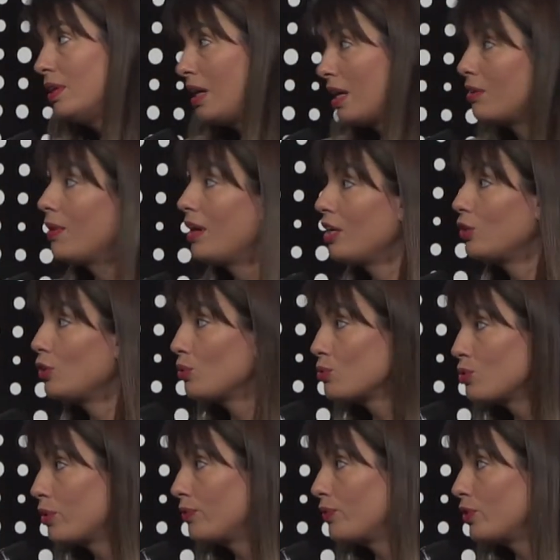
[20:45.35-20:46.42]
acquiring those
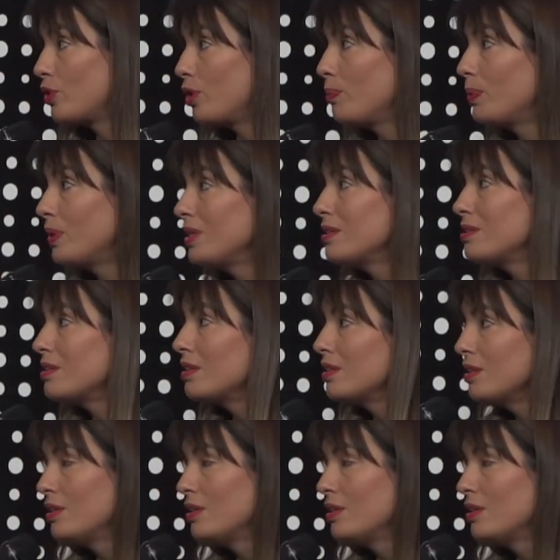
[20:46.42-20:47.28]
software companies.